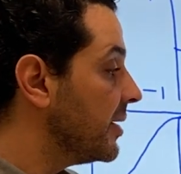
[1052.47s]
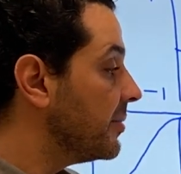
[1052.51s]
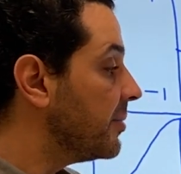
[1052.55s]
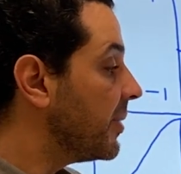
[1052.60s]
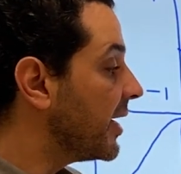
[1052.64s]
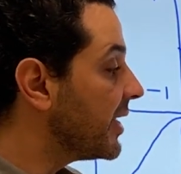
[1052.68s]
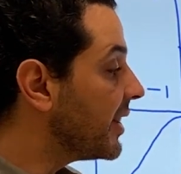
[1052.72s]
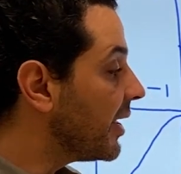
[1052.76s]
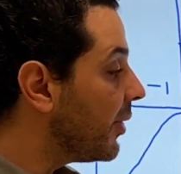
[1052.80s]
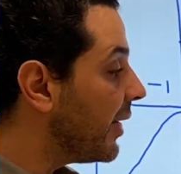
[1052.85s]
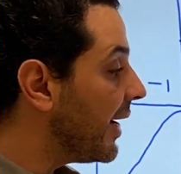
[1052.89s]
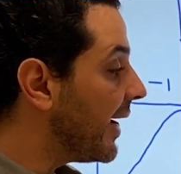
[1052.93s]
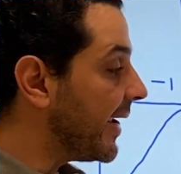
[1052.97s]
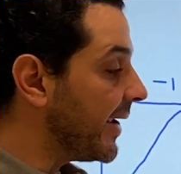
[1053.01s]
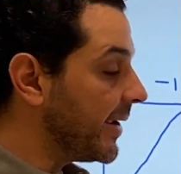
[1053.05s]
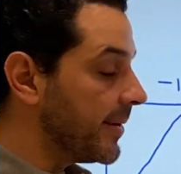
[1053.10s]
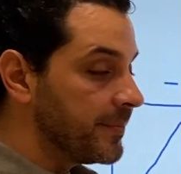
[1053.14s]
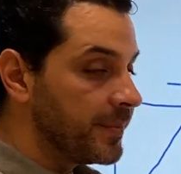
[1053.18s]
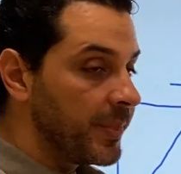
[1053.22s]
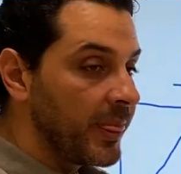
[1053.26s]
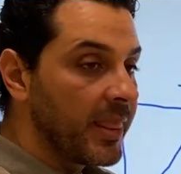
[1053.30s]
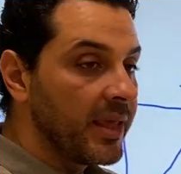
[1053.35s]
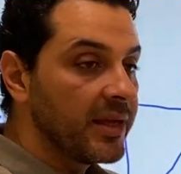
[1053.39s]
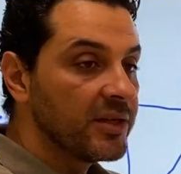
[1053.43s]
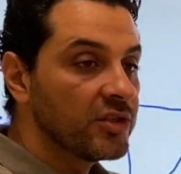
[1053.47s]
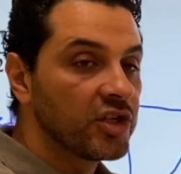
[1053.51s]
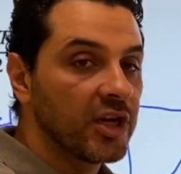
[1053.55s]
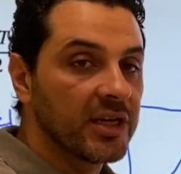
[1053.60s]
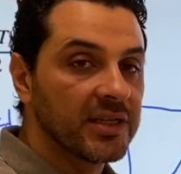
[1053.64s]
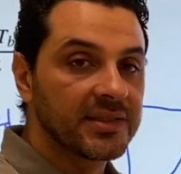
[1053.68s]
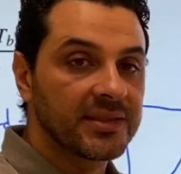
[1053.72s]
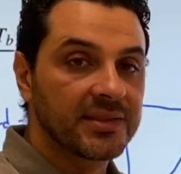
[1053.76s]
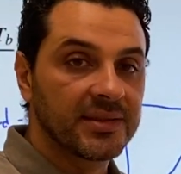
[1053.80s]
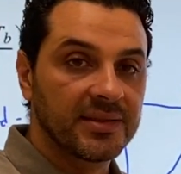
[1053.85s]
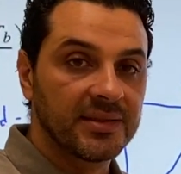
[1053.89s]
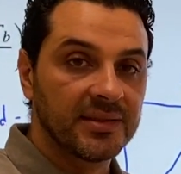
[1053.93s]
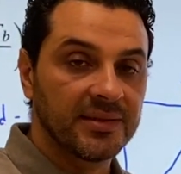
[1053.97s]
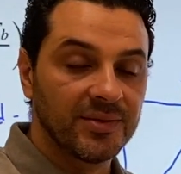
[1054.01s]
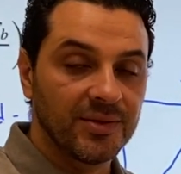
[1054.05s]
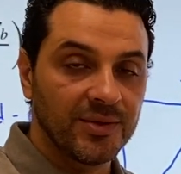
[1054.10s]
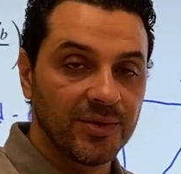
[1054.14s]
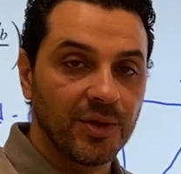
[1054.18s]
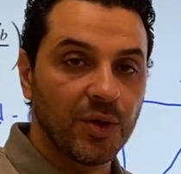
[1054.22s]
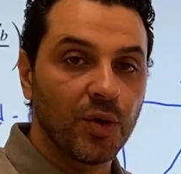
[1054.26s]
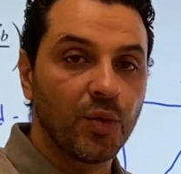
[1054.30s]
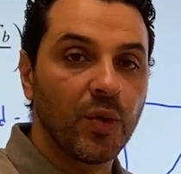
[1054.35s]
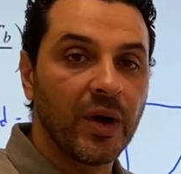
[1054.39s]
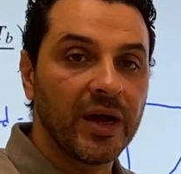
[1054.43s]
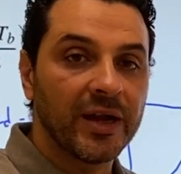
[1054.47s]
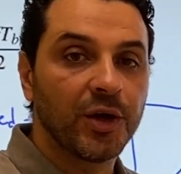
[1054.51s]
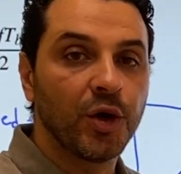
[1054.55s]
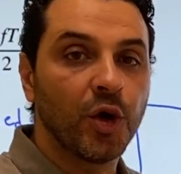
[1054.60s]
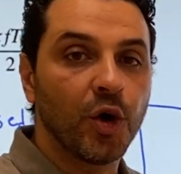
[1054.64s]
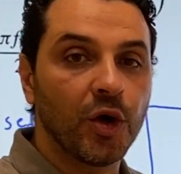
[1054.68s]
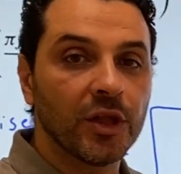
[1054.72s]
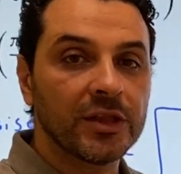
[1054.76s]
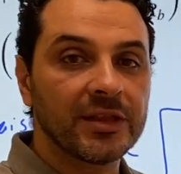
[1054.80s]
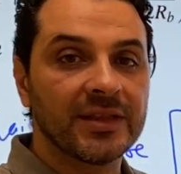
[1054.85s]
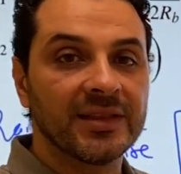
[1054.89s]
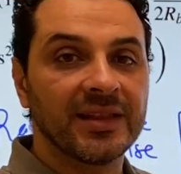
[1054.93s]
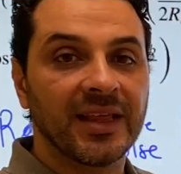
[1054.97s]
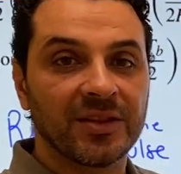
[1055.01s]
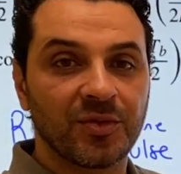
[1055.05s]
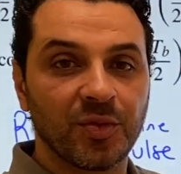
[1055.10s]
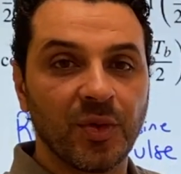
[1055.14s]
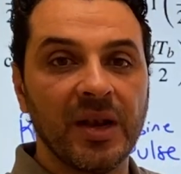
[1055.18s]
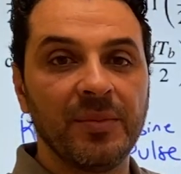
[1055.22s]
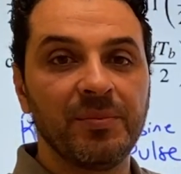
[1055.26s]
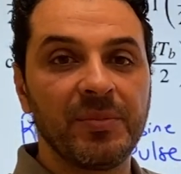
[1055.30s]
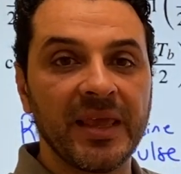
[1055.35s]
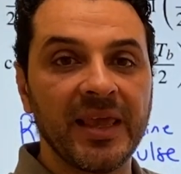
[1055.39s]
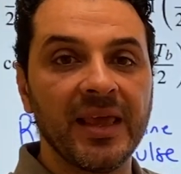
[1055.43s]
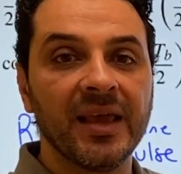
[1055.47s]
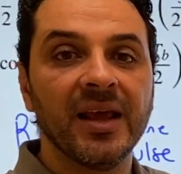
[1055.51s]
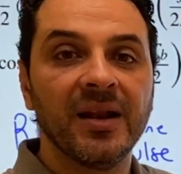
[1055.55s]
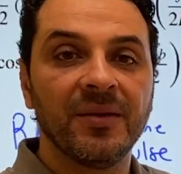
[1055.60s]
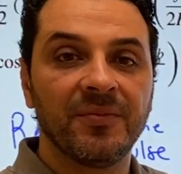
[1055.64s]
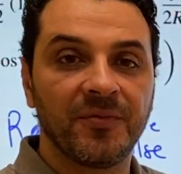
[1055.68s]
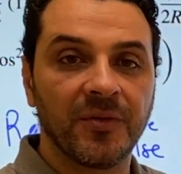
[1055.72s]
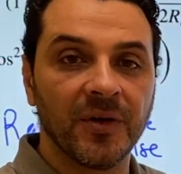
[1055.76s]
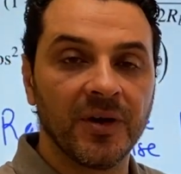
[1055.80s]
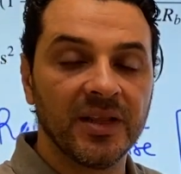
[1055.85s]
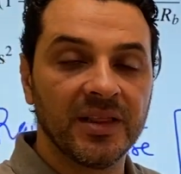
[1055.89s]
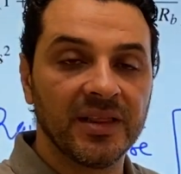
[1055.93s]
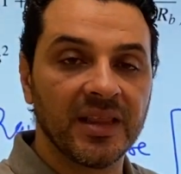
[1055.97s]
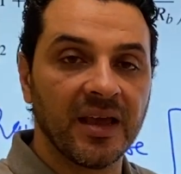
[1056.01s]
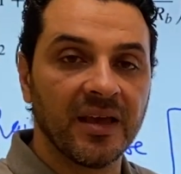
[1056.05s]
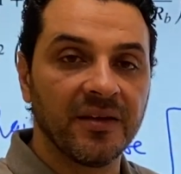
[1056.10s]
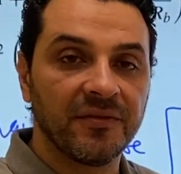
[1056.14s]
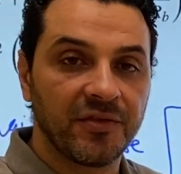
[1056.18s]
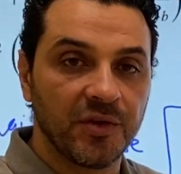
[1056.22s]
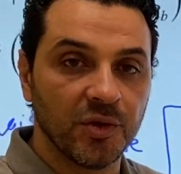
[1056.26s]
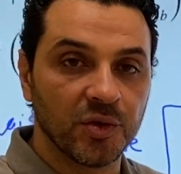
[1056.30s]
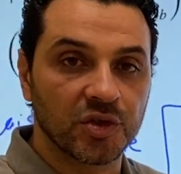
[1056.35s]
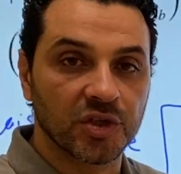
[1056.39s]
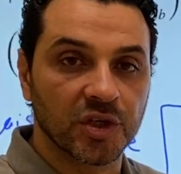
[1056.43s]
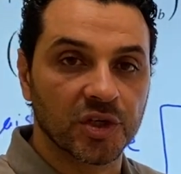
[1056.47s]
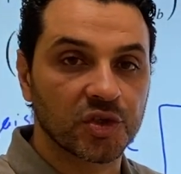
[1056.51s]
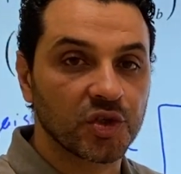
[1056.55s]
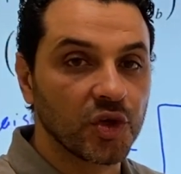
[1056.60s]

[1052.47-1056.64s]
By the way, just one note that will be helpful in the future.